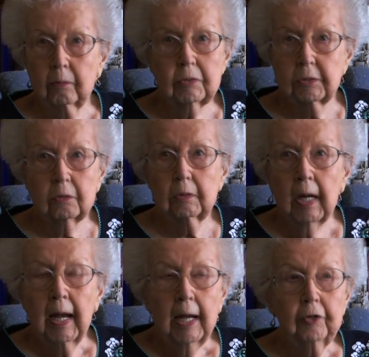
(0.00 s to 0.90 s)
There was no,
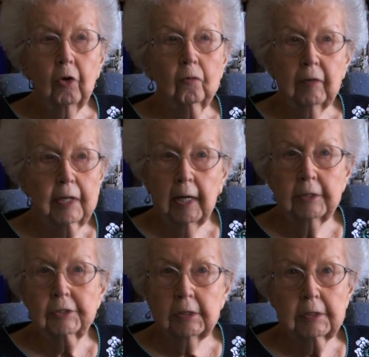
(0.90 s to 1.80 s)
no
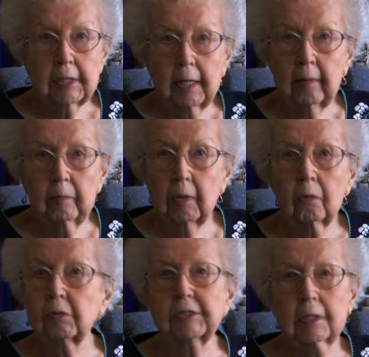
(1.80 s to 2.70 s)
vacation time,
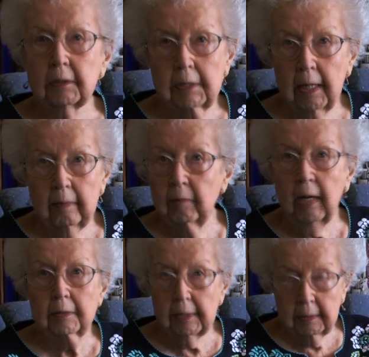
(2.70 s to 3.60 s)
no sick time,
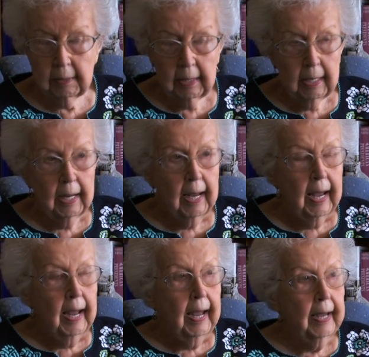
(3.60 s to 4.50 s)
nothing.
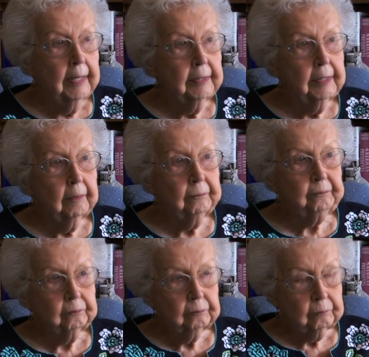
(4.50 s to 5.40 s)
And, um,